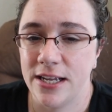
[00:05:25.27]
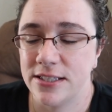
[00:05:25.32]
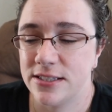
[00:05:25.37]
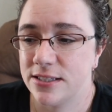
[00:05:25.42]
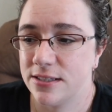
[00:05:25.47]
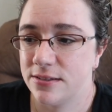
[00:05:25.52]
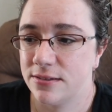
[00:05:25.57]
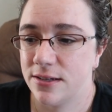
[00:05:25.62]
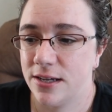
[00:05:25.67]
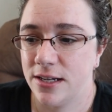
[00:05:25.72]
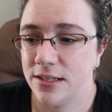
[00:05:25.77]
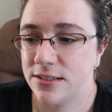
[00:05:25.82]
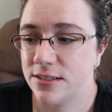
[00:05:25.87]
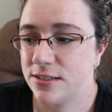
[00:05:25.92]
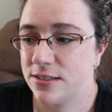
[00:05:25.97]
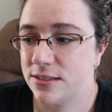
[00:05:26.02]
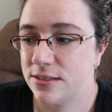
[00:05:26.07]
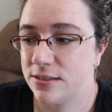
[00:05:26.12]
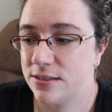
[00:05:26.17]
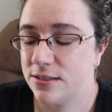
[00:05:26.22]
It's
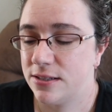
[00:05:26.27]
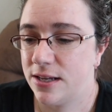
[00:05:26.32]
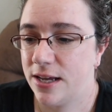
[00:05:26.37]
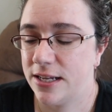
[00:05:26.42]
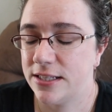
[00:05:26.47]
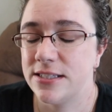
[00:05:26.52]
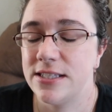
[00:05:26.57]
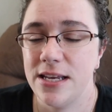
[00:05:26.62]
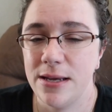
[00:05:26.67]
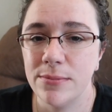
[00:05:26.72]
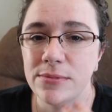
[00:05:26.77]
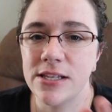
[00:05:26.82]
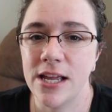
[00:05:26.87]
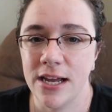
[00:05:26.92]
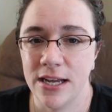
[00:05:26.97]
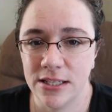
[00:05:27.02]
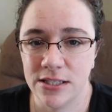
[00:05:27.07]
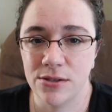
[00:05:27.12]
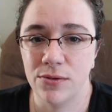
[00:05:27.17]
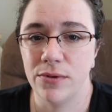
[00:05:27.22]
it's it seems
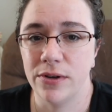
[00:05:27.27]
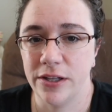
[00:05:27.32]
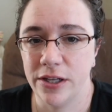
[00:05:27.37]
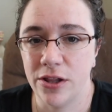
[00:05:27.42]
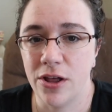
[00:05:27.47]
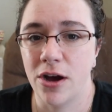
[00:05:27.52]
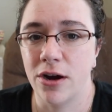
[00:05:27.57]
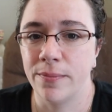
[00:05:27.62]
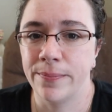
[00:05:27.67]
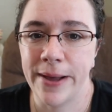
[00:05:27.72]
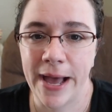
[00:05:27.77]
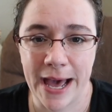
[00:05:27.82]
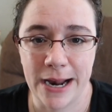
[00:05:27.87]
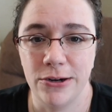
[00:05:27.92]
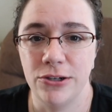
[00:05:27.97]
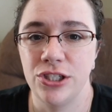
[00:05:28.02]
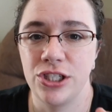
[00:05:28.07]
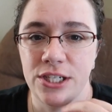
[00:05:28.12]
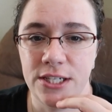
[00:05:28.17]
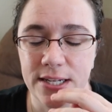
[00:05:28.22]
like it's a really long
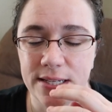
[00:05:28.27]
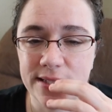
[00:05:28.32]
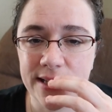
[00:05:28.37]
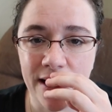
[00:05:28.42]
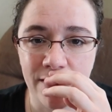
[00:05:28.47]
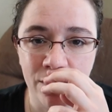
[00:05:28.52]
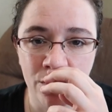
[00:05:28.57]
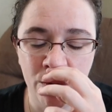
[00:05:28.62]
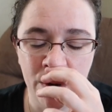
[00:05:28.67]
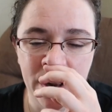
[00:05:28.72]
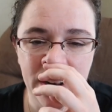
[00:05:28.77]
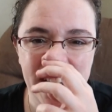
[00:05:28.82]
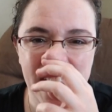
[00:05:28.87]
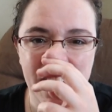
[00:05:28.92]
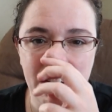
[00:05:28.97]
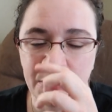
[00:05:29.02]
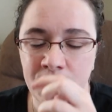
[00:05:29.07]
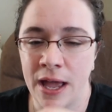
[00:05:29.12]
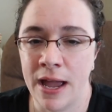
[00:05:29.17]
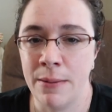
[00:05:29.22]
pattern. She does have it written
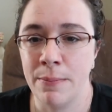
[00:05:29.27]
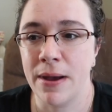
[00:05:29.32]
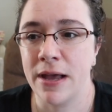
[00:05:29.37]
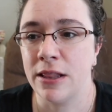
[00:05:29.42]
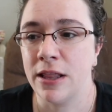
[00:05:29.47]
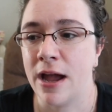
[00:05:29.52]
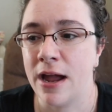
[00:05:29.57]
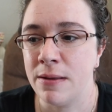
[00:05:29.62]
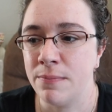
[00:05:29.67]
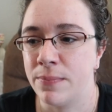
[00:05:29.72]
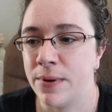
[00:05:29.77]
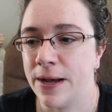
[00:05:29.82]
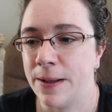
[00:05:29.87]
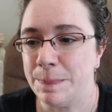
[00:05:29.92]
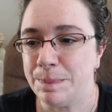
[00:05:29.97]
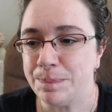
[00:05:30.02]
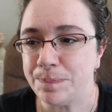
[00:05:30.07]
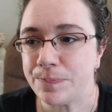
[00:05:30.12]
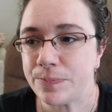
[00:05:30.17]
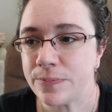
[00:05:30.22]
out line by line,
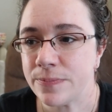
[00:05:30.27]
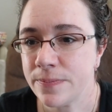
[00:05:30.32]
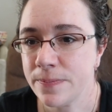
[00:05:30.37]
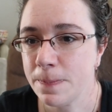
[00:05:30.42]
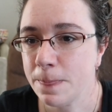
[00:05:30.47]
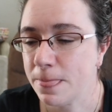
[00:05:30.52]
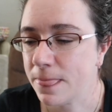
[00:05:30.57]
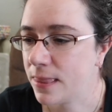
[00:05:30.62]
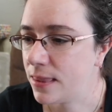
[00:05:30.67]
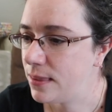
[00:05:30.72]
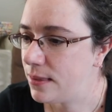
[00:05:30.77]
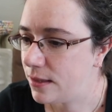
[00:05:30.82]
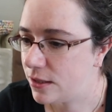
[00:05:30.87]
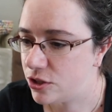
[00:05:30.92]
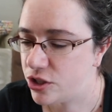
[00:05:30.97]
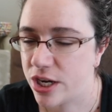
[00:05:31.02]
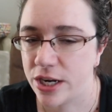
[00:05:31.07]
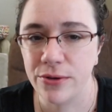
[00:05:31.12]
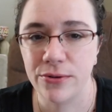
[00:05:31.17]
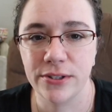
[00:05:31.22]
but
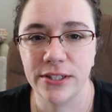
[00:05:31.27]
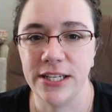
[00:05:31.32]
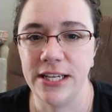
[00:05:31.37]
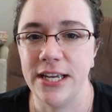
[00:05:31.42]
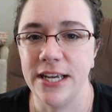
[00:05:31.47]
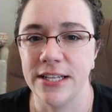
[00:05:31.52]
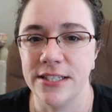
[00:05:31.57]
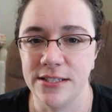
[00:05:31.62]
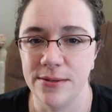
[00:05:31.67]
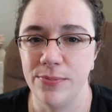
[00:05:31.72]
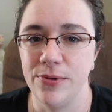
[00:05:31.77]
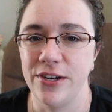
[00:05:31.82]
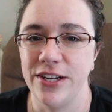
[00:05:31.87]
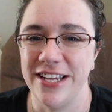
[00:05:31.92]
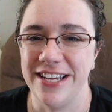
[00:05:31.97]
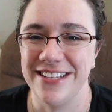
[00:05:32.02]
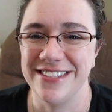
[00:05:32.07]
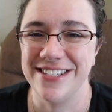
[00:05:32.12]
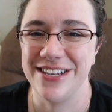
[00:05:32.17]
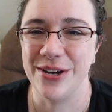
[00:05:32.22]
generally it's a
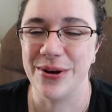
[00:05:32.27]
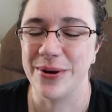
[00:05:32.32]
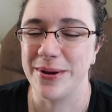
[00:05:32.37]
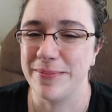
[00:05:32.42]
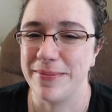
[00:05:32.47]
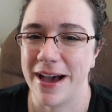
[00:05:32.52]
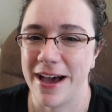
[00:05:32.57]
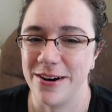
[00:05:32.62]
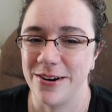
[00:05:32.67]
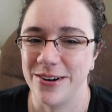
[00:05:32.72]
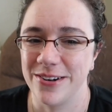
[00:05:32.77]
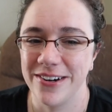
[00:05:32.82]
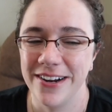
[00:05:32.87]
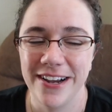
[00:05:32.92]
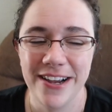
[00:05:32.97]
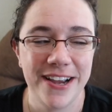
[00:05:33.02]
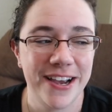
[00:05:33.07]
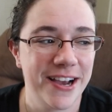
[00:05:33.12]
pretty easygoing pattern.